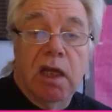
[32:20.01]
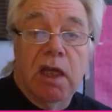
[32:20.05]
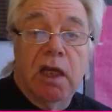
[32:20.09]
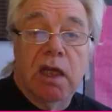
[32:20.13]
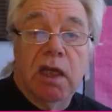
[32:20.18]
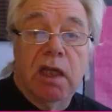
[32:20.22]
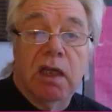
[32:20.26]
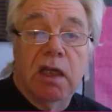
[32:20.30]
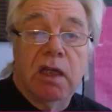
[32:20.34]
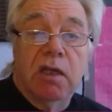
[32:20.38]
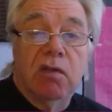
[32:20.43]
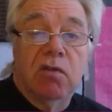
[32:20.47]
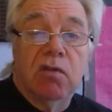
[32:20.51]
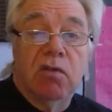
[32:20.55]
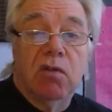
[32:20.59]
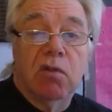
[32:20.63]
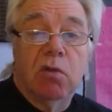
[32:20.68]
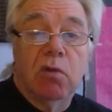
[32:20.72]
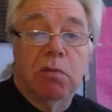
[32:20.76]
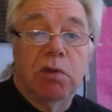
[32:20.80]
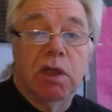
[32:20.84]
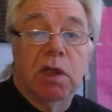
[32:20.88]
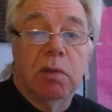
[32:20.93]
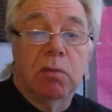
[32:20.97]
and
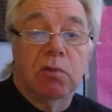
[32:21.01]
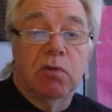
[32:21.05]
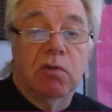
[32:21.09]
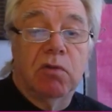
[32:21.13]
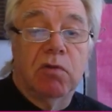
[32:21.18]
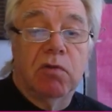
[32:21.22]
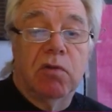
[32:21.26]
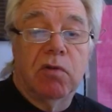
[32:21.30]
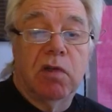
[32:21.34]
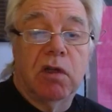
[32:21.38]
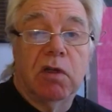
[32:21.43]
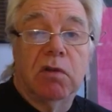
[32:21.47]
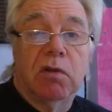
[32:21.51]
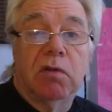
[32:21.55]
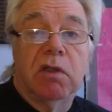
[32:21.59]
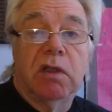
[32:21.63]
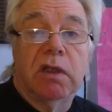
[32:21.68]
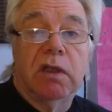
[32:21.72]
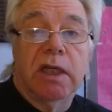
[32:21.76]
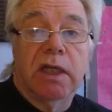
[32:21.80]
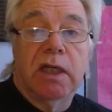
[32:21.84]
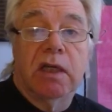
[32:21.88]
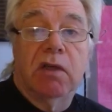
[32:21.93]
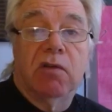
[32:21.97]
you'll be able to follow
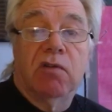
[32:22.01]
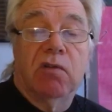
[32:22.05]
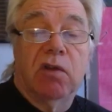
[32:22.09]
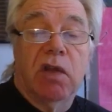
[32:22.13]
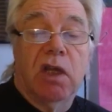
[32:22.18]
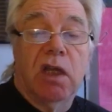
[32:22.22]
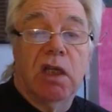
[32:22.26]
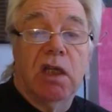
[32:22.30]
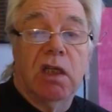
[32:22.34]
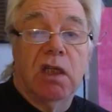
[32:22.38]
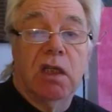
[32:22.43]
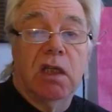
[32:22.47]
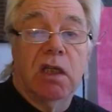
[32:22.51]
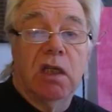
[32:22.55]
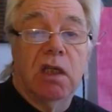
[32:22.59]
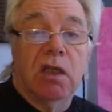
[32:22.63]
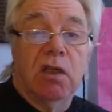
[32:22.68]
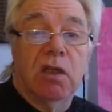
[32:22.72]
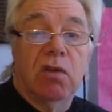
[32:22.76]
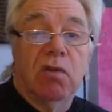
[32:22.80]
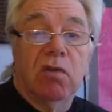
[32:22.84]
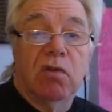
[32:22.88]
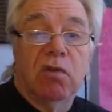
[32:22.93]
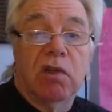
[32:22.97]
the links in
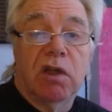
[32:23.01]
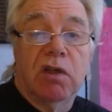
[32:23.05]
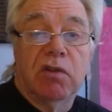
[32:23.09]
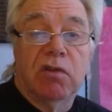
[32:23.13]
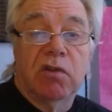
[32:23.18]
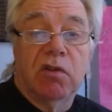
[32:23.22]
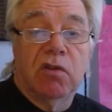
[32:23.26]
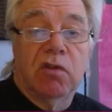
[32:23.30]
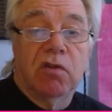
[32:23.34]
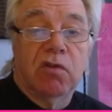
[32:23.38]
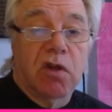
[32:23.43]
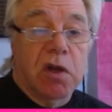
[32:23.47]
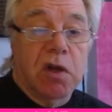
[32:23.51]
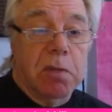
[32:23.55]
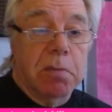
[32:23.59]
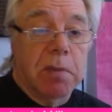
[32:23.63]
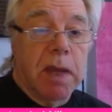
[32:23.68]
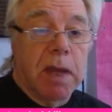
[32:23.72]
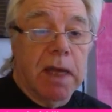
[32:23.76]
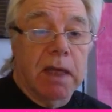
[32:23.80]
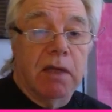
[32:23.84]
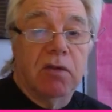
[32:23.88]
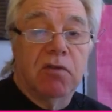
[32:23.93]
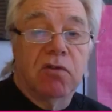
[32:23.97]
the newsletter straight
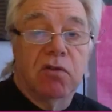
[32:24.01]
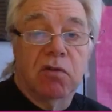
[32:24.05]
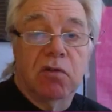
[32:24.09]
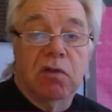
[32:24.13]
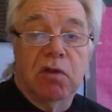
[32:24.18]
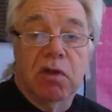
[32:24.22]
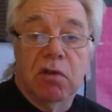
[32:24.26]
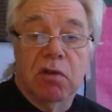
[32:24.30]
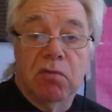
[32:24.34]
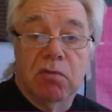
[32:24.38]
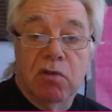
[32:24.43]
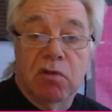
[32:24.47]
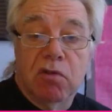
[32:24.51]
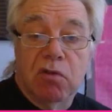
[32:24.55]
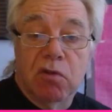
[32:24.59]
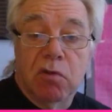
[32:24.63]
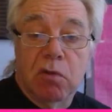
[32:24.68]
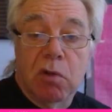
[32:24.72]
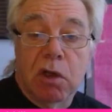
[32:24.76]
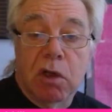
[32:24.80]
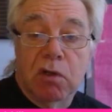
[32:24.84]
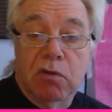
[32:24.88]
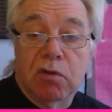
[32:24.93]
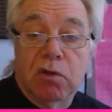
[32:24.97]
back to the
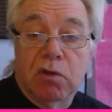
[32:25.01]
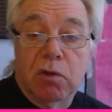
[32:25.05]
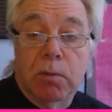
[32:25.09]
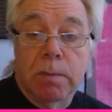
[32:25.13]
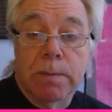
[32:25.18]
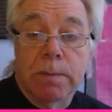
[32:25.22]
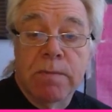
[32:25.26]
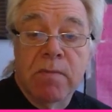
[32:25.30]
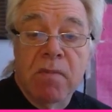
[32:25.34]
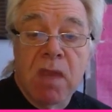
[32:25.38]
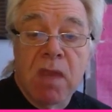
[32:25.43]
original article.